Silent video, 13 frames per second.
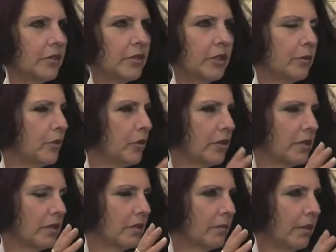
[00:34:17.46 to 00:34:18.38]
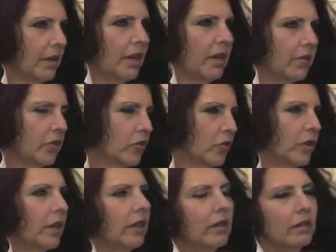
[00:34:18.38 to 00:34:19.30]
this. You were just no, having no. a
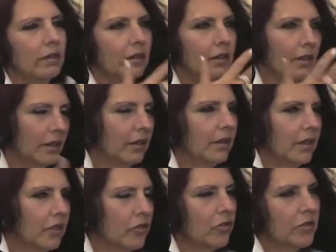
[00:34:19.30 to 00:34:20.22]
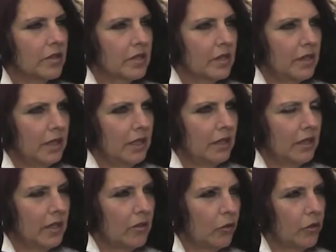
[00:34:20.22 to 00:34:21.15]
drink and enjoying the scene,
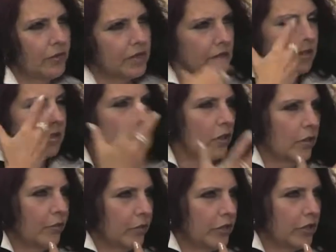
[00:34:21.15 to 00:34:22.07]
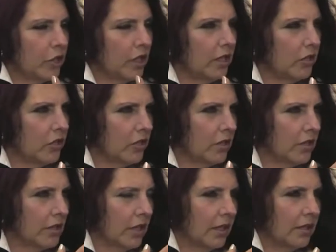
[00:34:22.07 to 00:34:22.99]
and then all of a sudden her voice
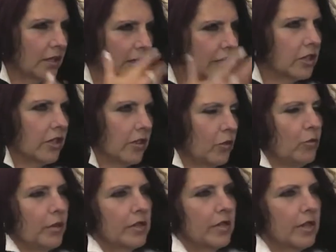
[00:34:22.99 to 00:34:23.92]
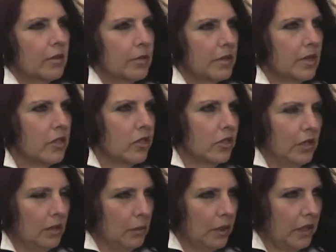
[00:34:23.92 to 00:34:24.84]
changes. It's like she, almost like a
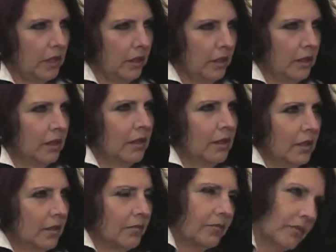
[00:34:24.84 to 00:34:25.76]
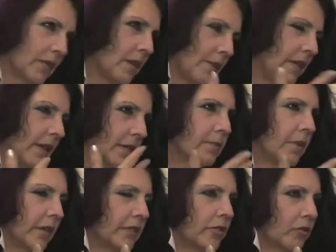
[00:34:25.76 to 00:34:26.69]
possession in a way. Yeah. I mean, that's
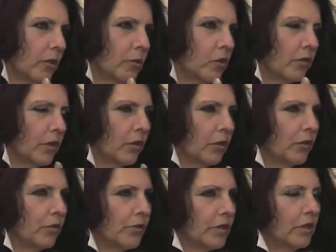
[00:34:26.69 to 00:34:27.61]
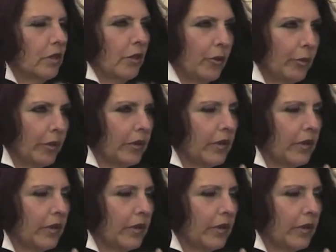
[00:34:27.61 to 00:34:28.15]
my description of it, not yours, I know,